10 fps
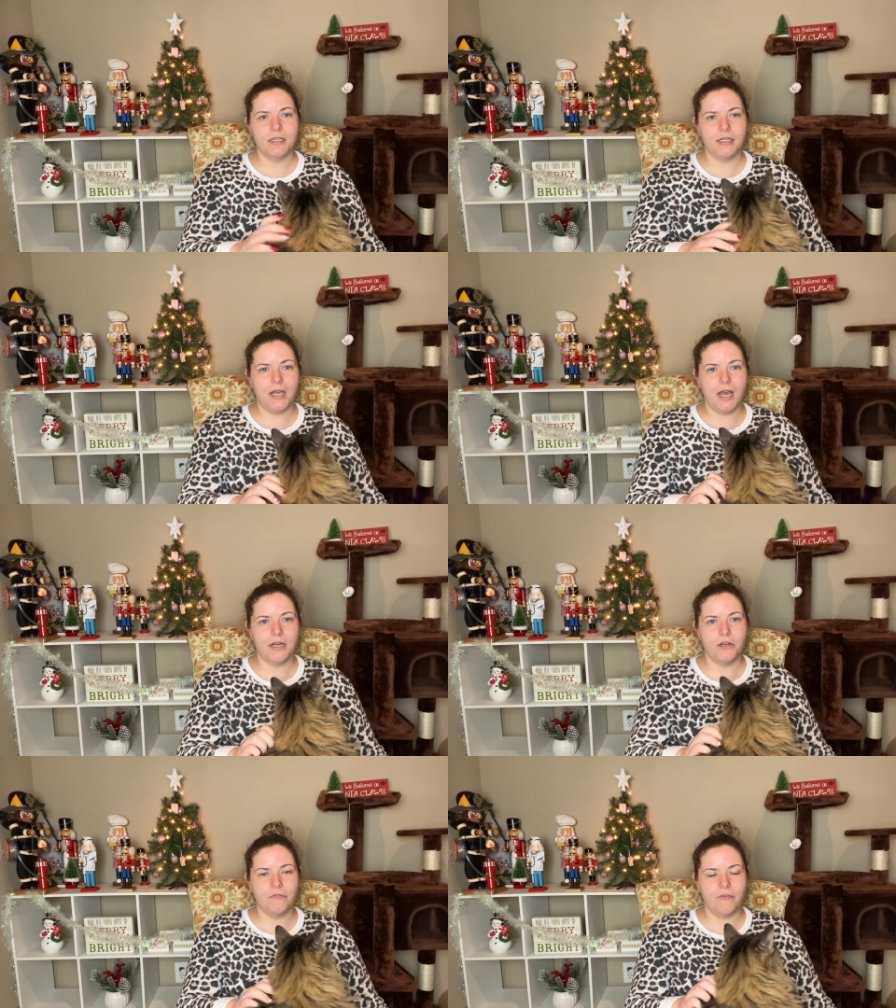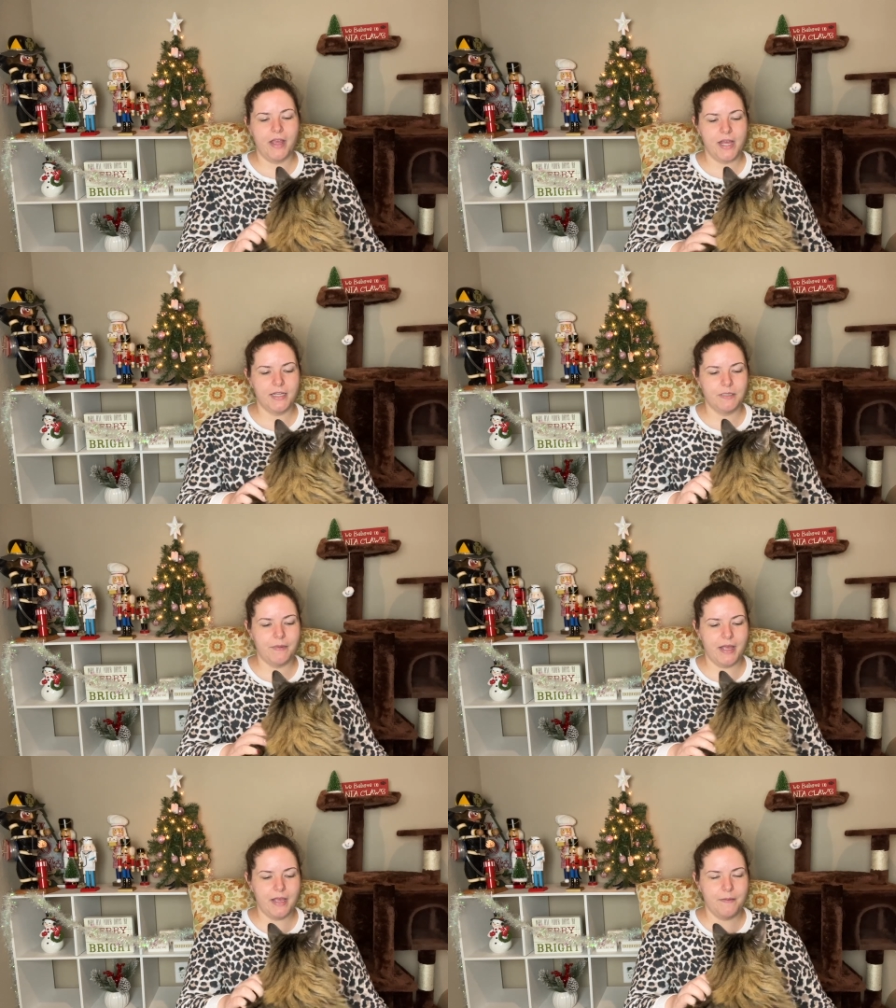Say hi to your fans,
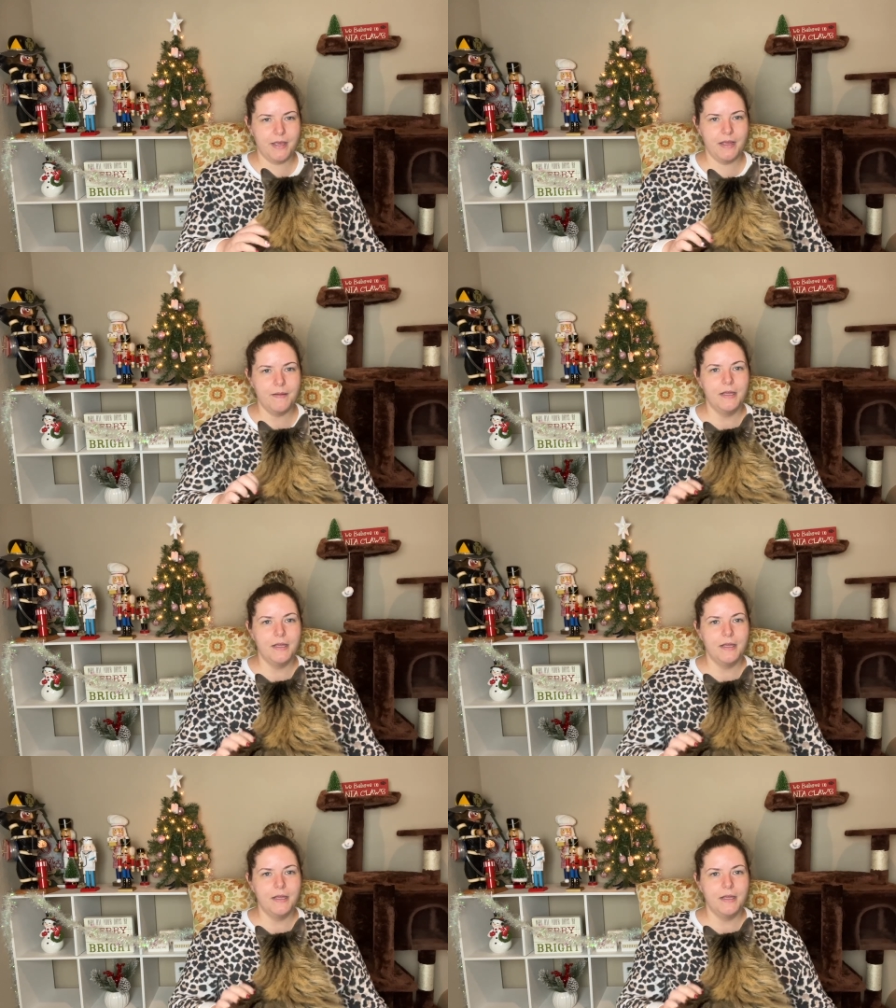baby.